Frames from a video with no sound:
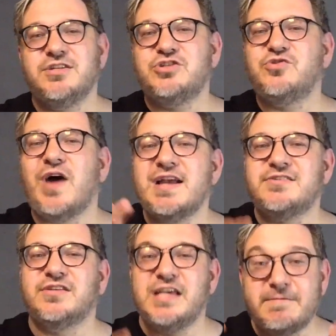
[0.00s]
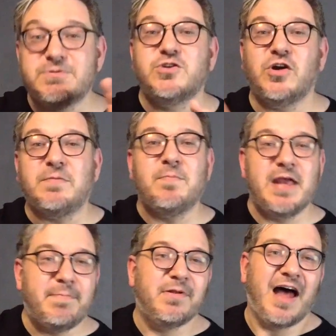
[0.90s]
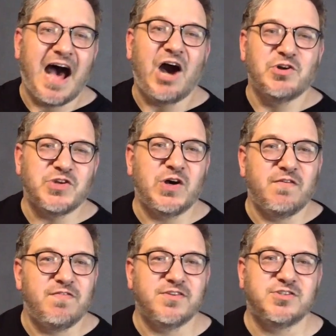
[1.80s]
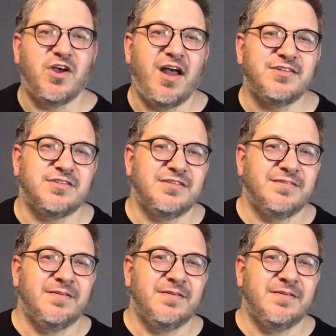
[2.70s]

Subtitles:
try to keep certain people out of the church.